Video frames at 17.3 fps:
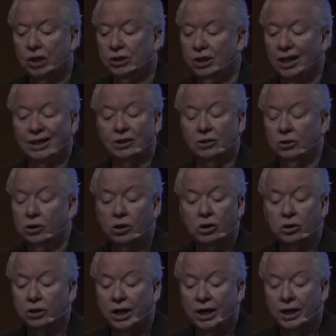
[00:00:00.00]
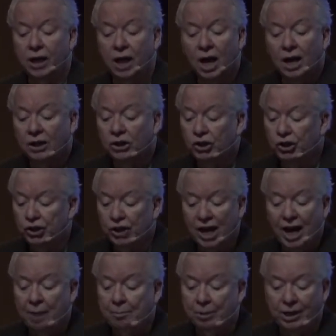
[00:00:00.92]
like, look like
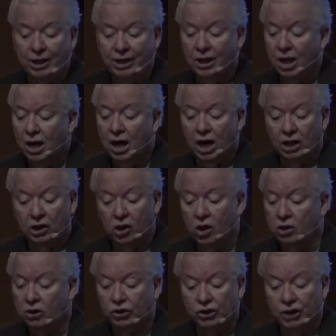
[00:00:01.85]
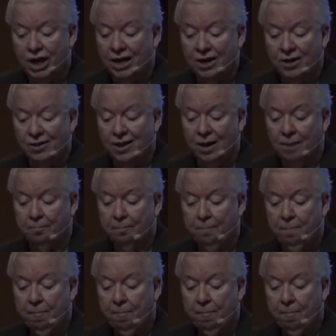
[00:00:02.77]
shabby alongside of them.